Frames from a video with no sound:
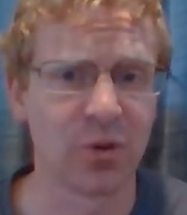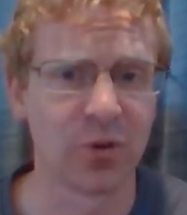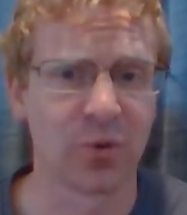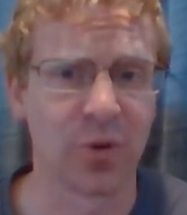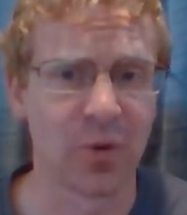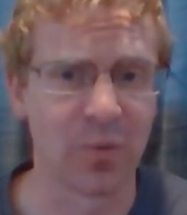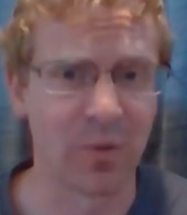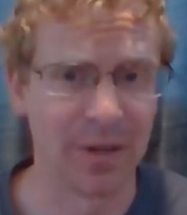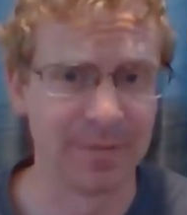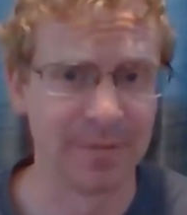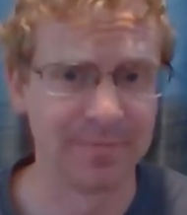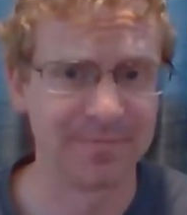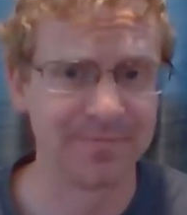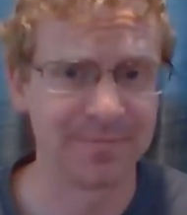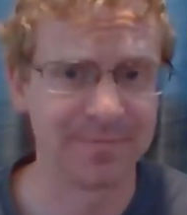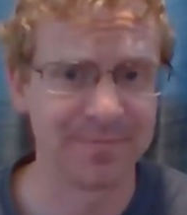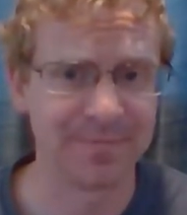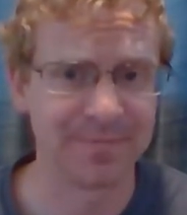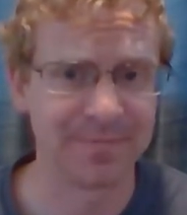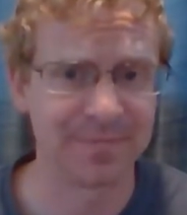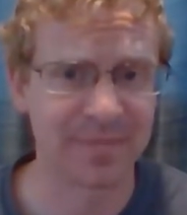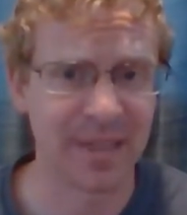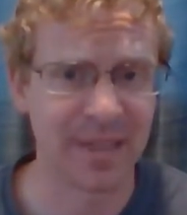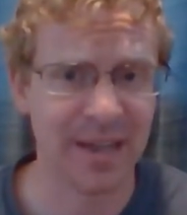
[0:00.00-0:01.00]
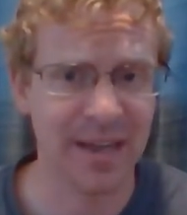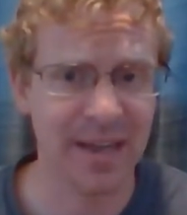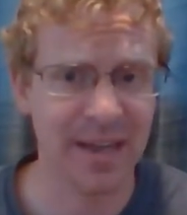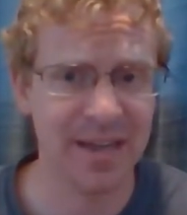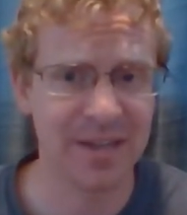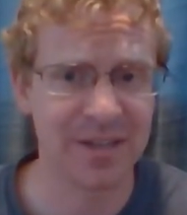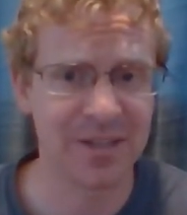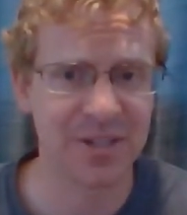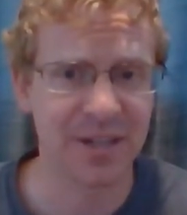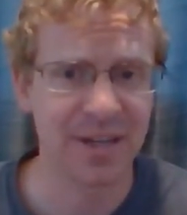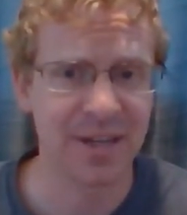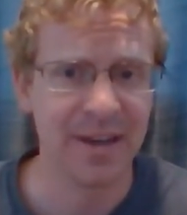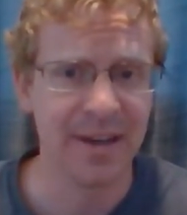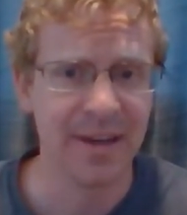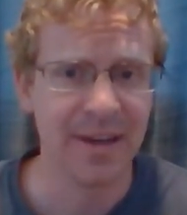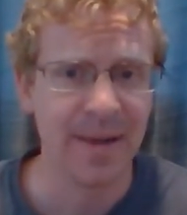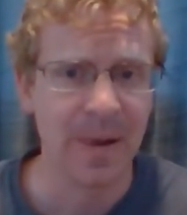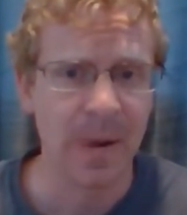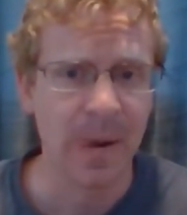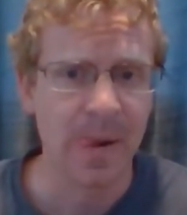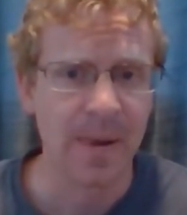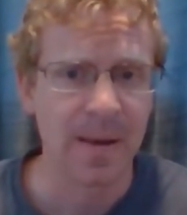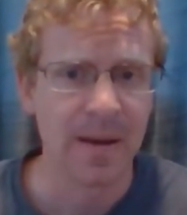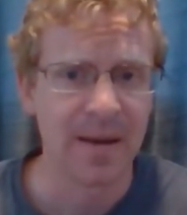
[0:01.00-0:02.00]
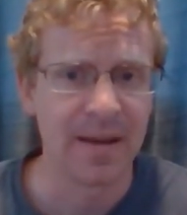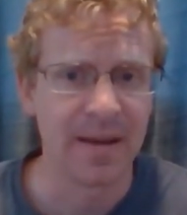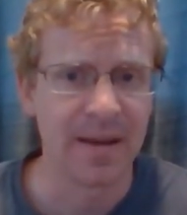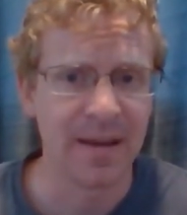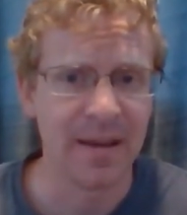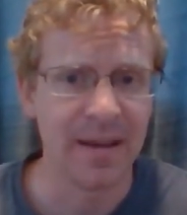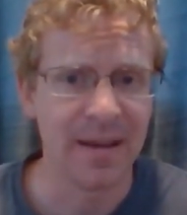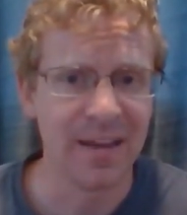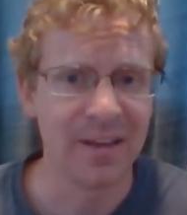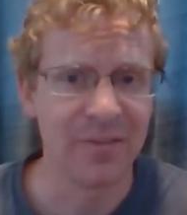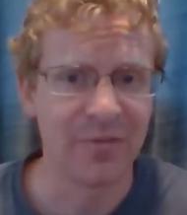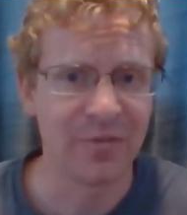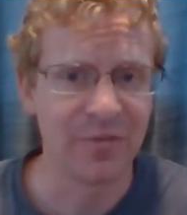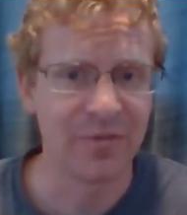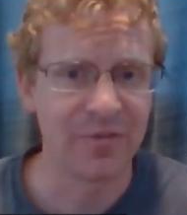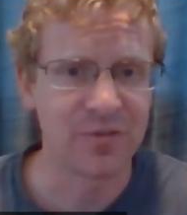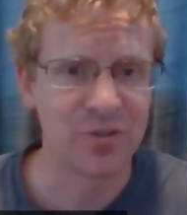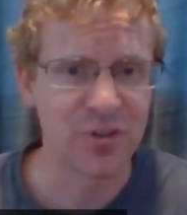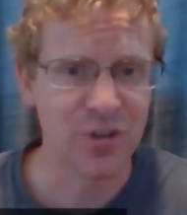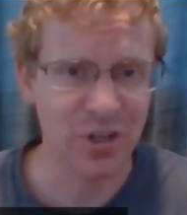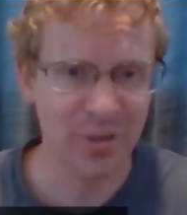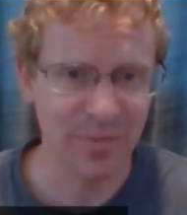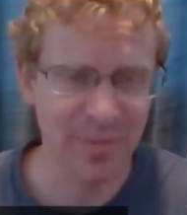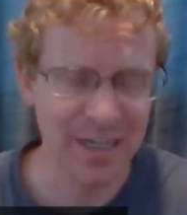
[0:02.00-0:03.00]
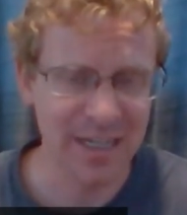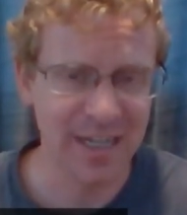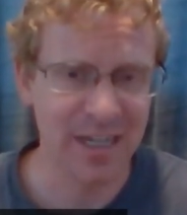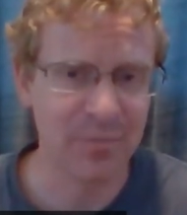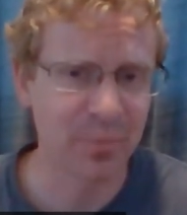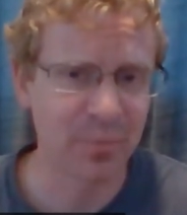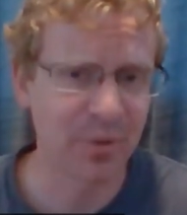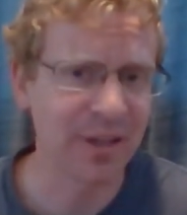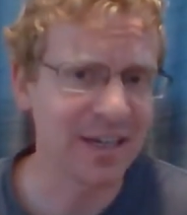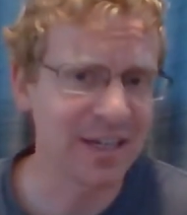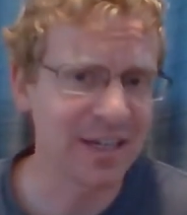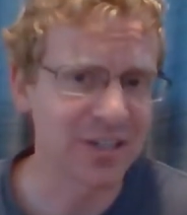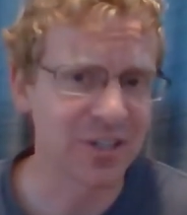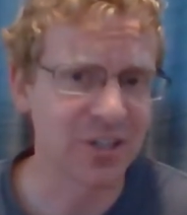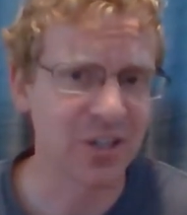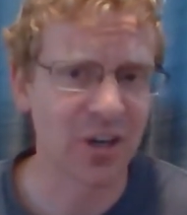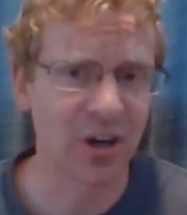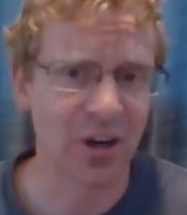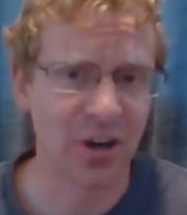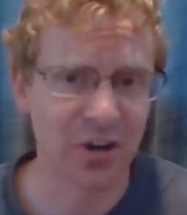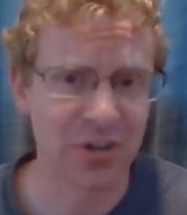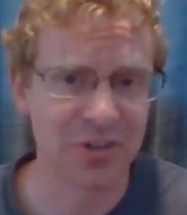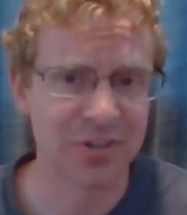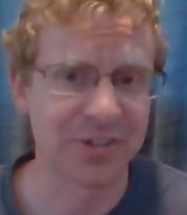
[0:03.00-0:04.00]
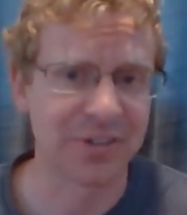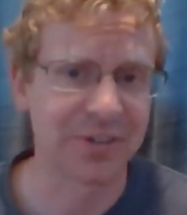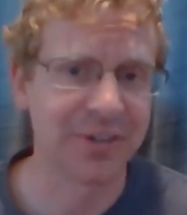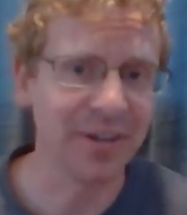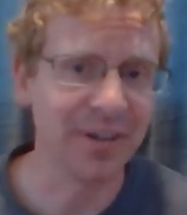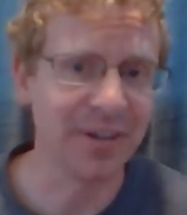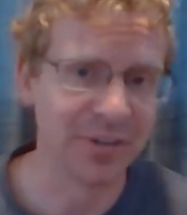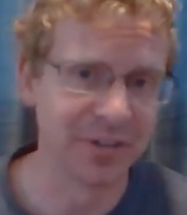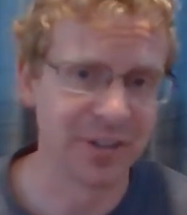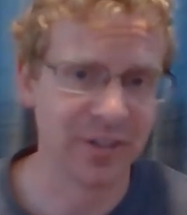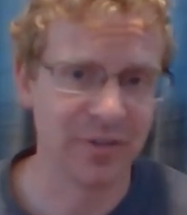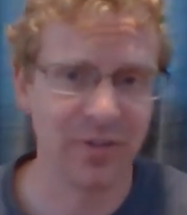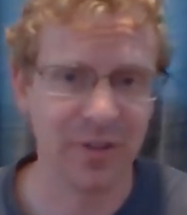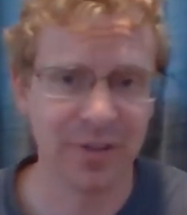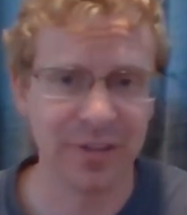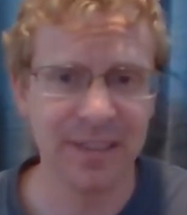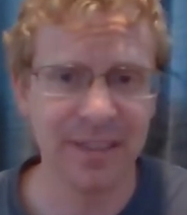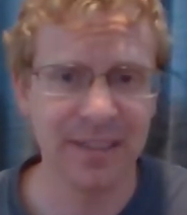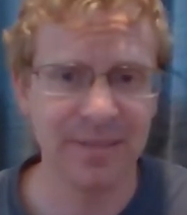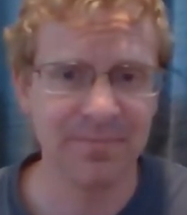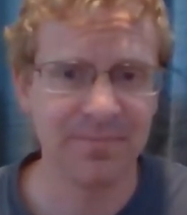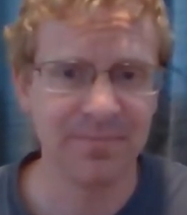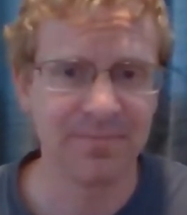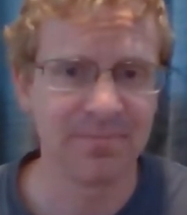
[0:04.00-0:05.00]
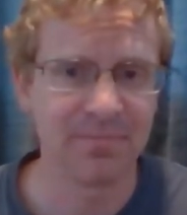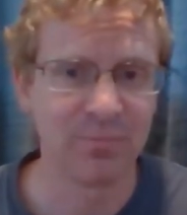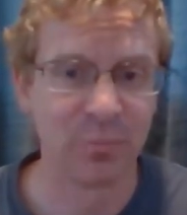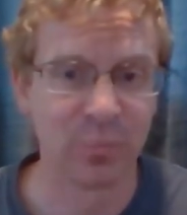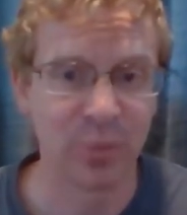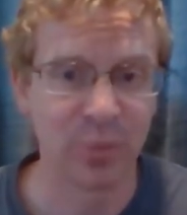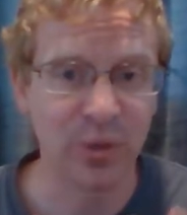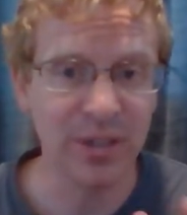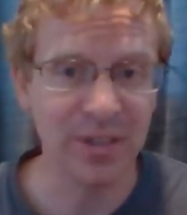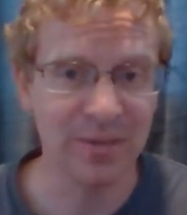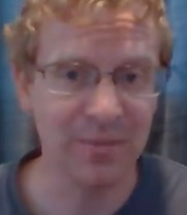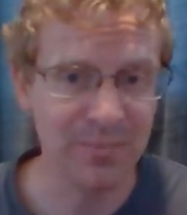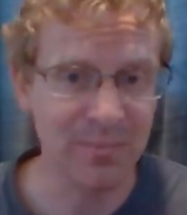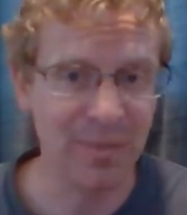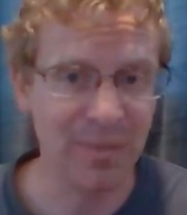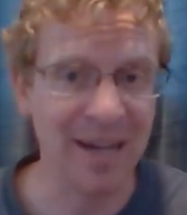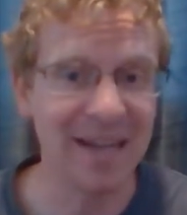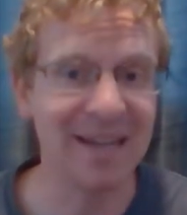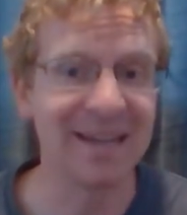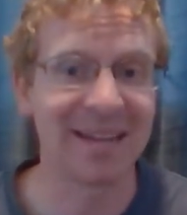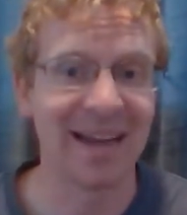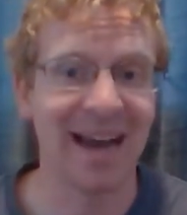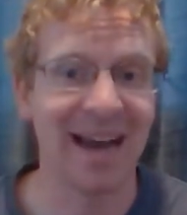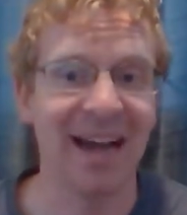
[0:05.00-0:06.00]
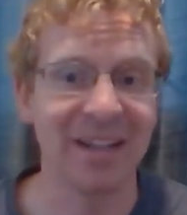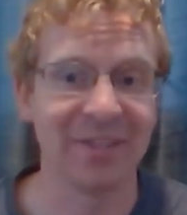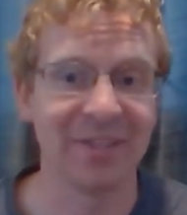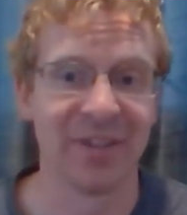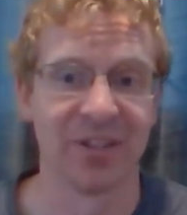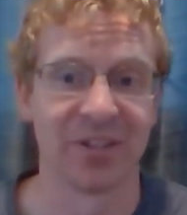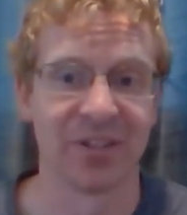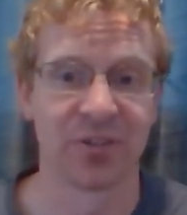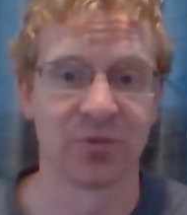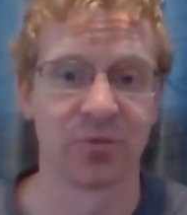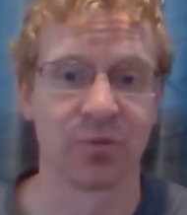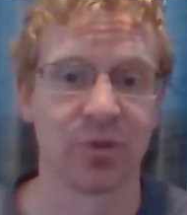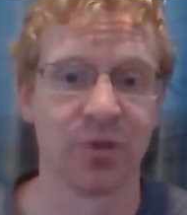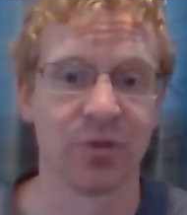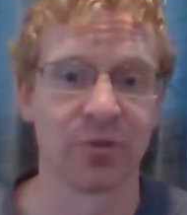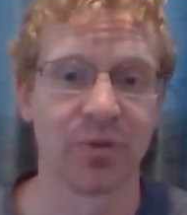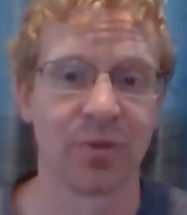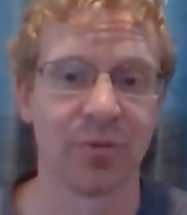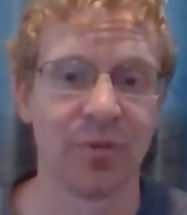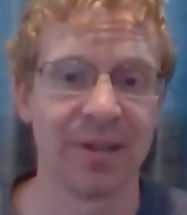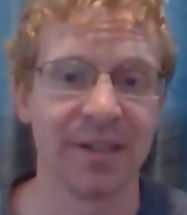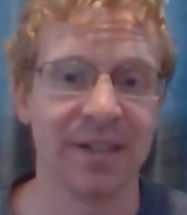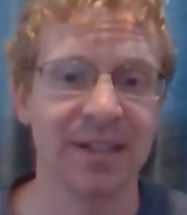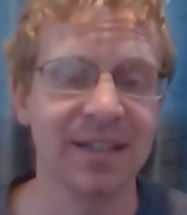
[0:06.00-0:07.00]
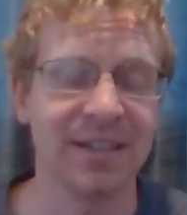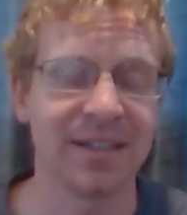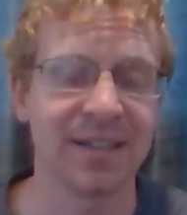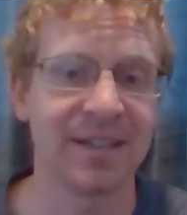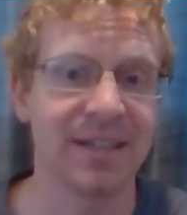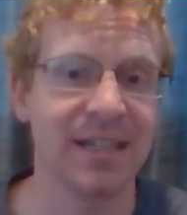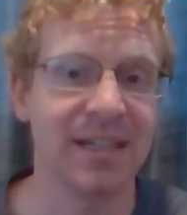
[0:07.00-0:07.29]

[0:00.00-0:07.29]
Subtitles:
to enter World War I. And if Germany had played its cards a little differently, Britain might not have entered World War I.